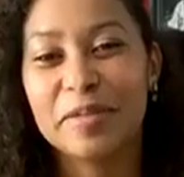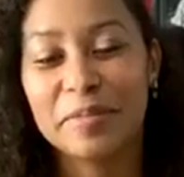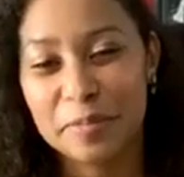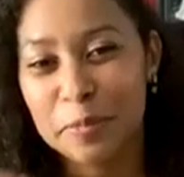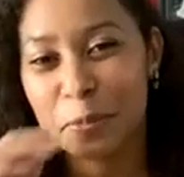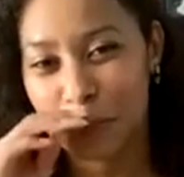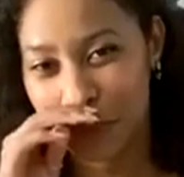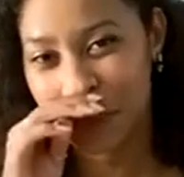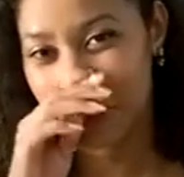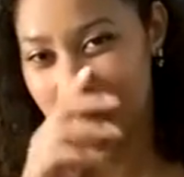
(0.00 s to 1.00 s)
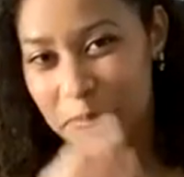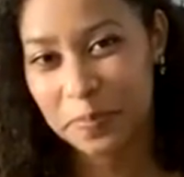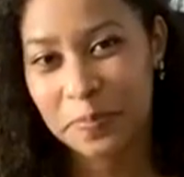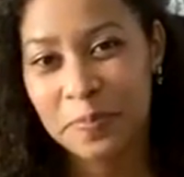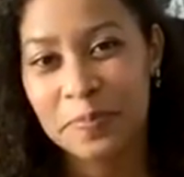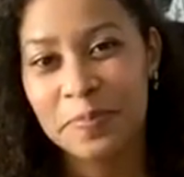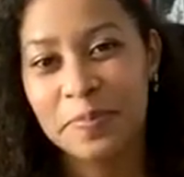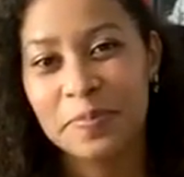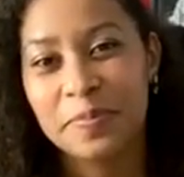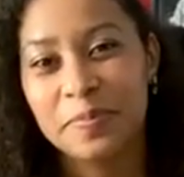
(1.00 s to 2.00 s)

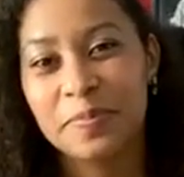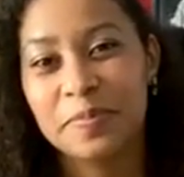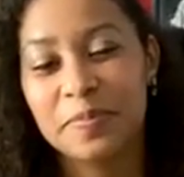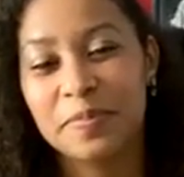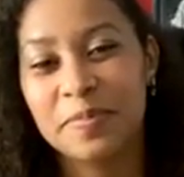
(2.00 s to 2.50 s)
The person shown says nothing.